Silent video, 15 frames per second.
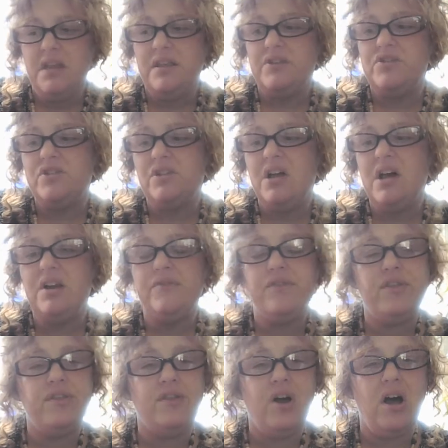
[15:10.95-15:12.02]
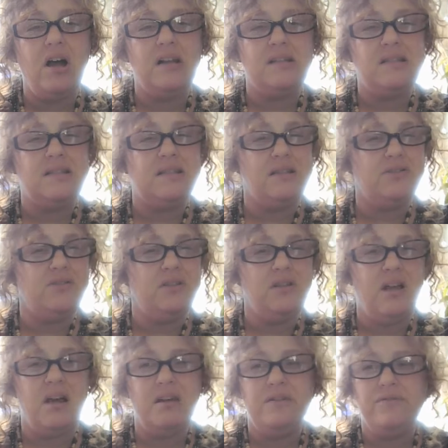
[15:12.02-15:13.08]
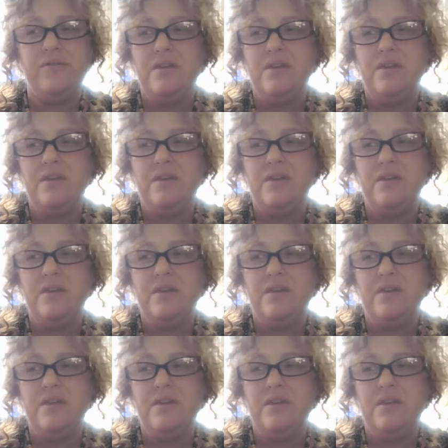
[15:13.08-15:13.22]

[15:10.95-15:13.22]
There's a lot of thoughts. There's a lot of